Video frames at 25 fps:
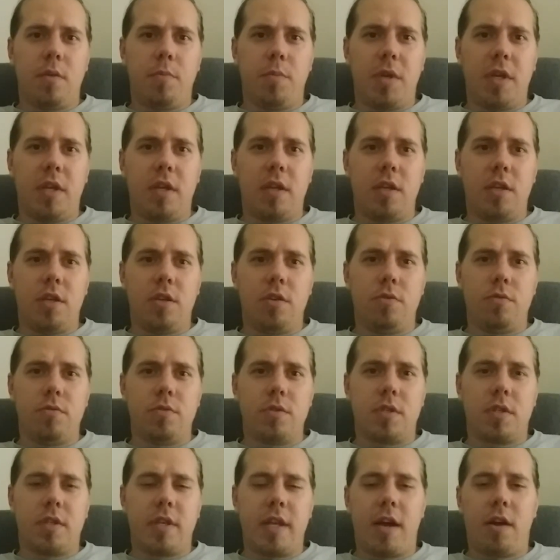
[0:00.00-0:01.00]
being
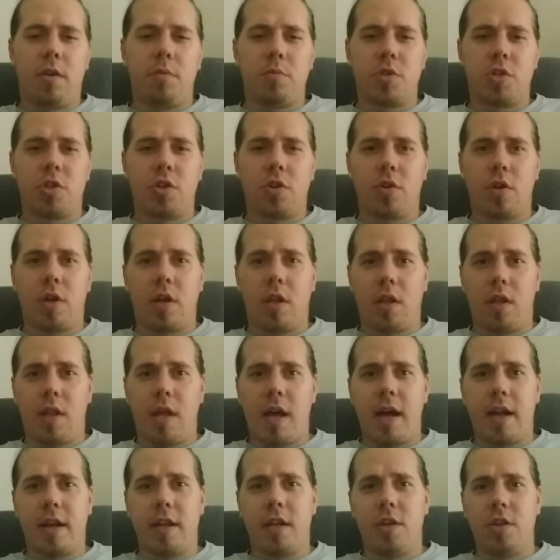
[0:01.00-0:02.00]
used. Now I'm sure a
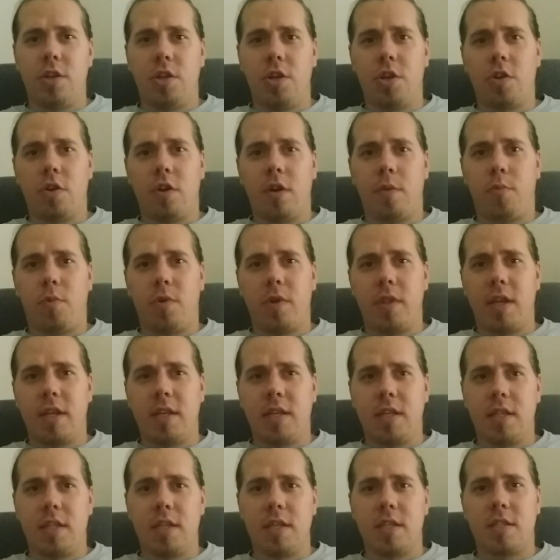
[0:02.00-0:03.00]
lot in Europe, when they
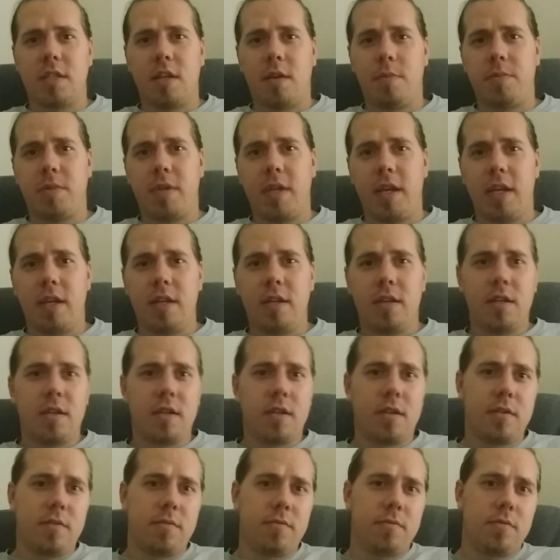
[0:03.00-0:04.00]
did this update,
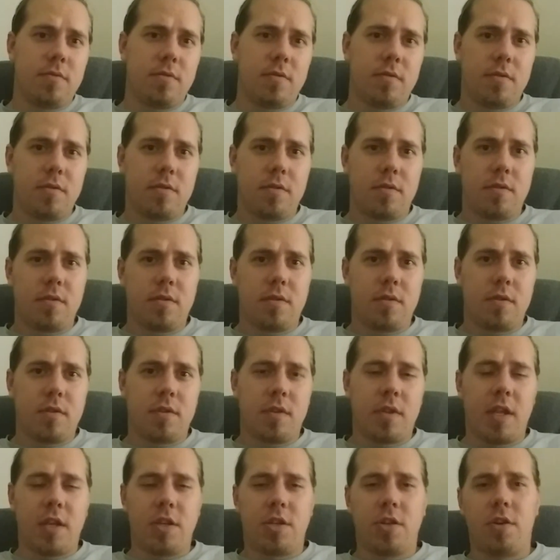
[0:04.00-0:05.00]

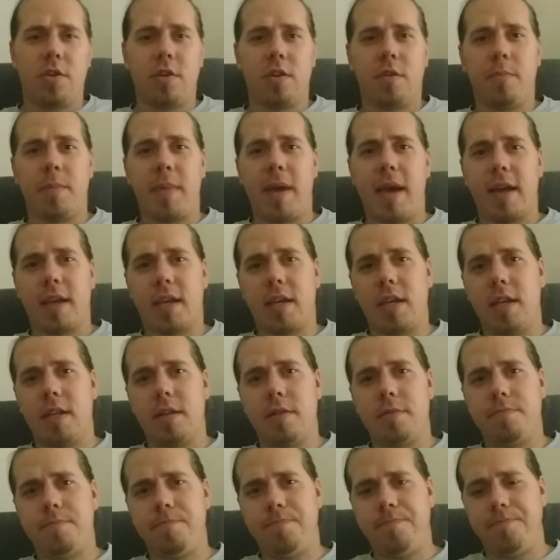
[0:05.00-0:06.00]
they turned them back
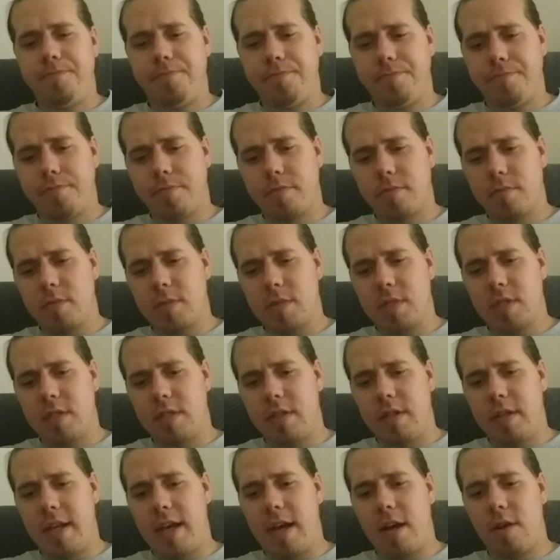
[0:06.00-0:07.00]
in.
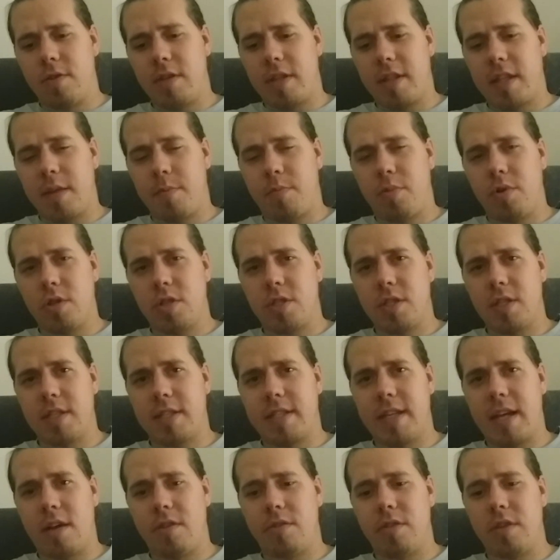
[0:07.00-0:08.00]
Now that they push
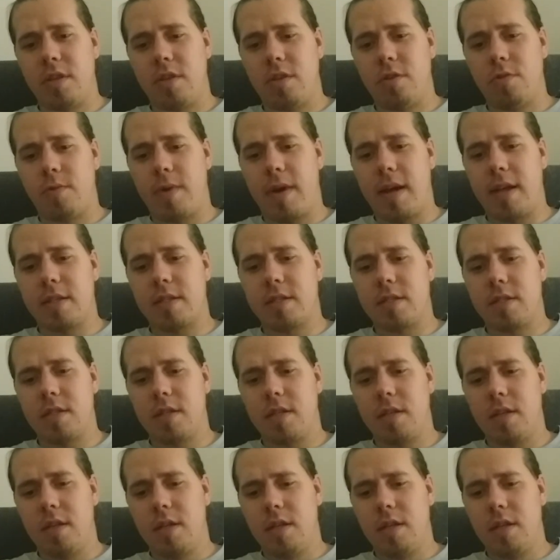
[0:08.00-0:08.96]
this out in the US,